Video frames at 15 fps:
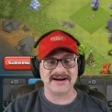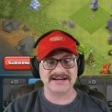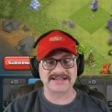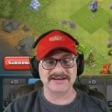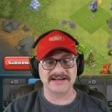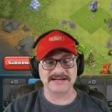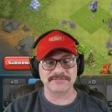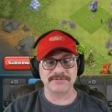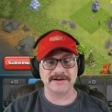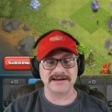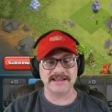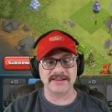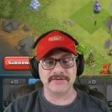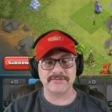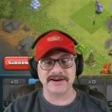right, so let's put
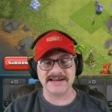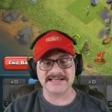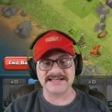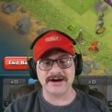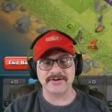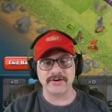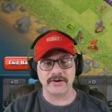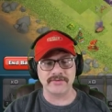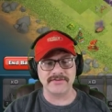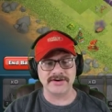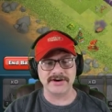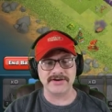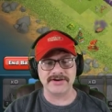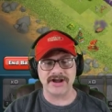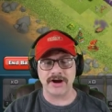another raise down over
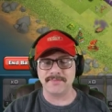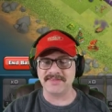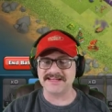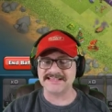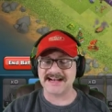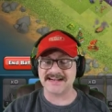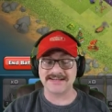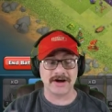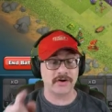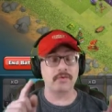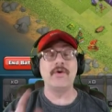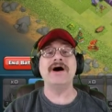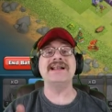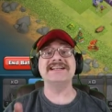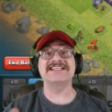here to help these guys out.
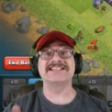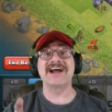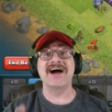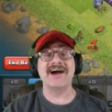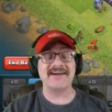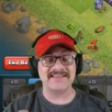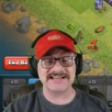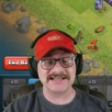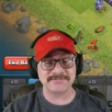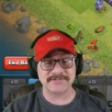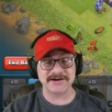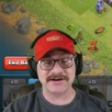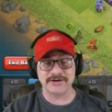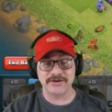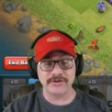One star. This is
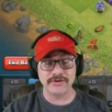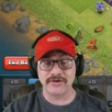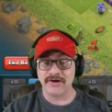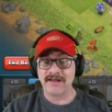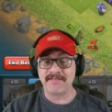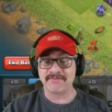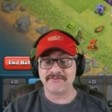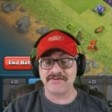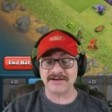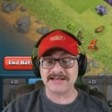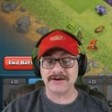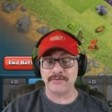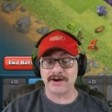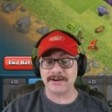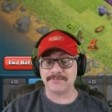pretty cool.
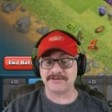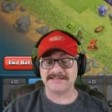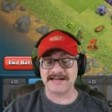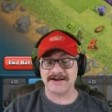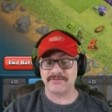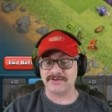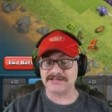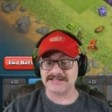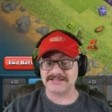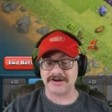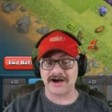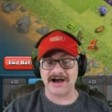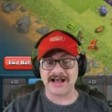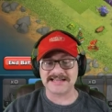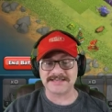51%, which is
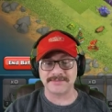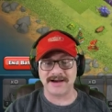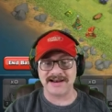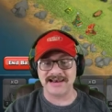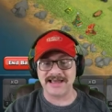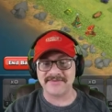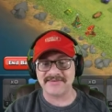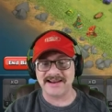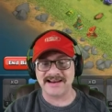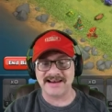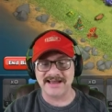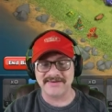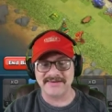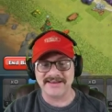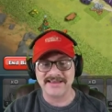awesome. I love it. I
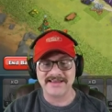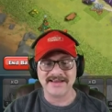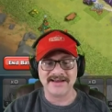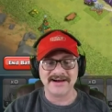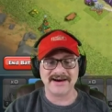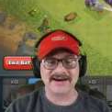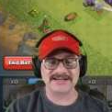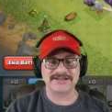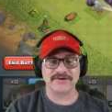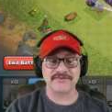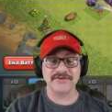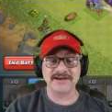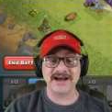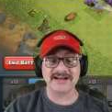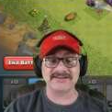love it. All right, so if
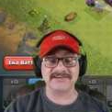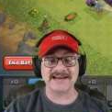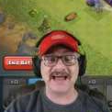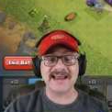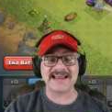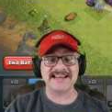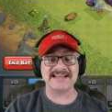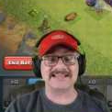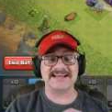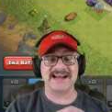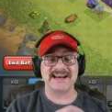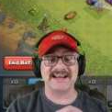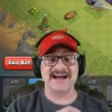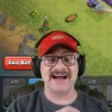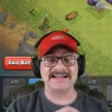you guys are liking this
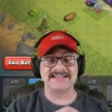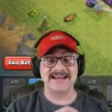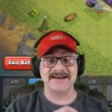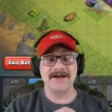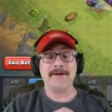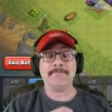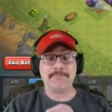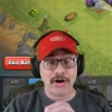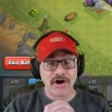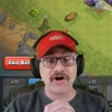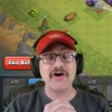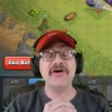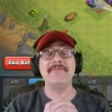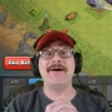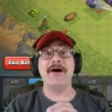kind of content, boom!
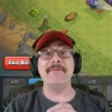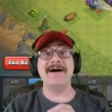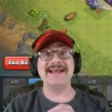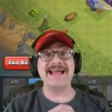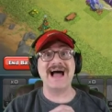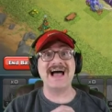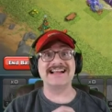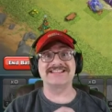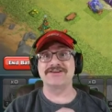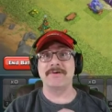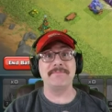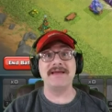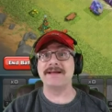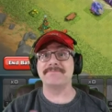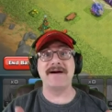Oh my God, so
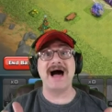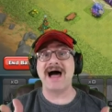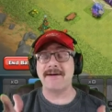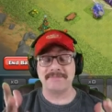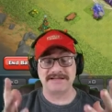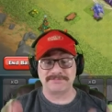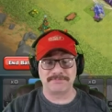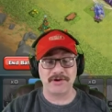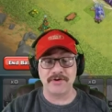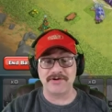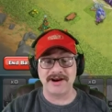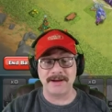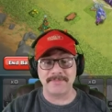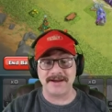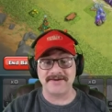Big Bomb is
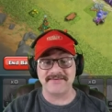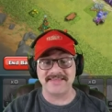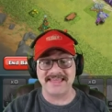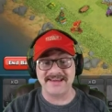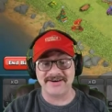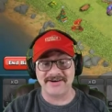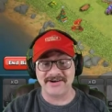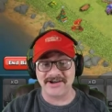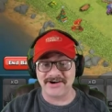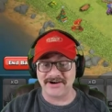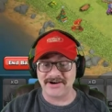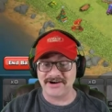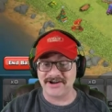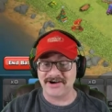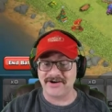blowing up everything. Oh no,
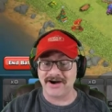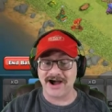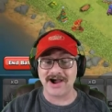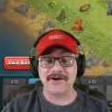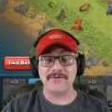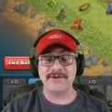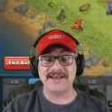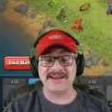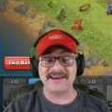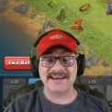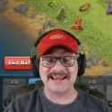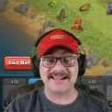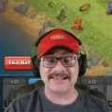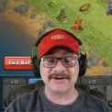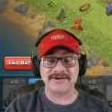oh no. Are we going to
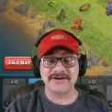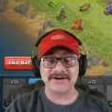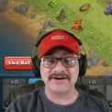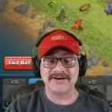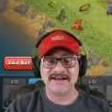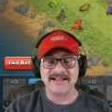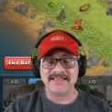get through here?